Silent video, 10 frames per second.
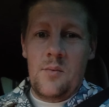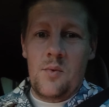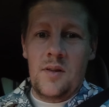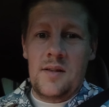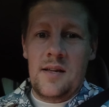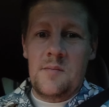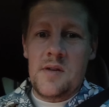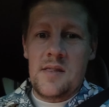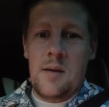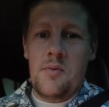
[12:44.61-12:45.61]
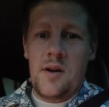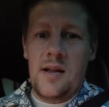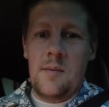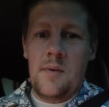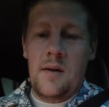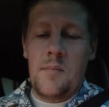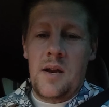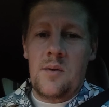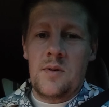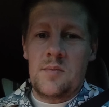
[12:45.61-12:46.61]
were telling me that
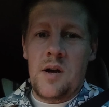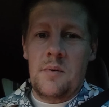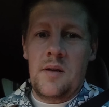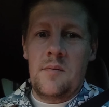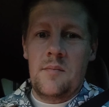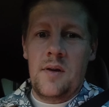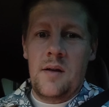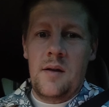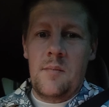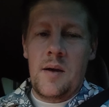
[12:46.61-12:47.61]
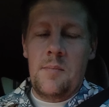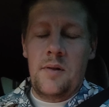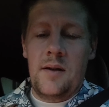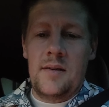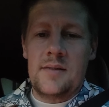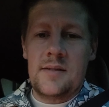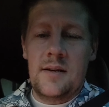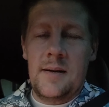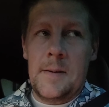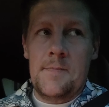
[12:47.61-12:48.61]
pre-diabetic was probably in my place,
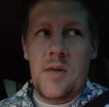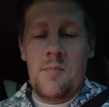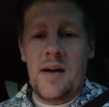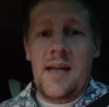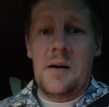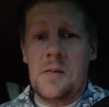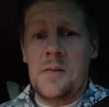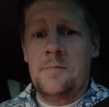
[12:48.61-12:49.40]
in my health.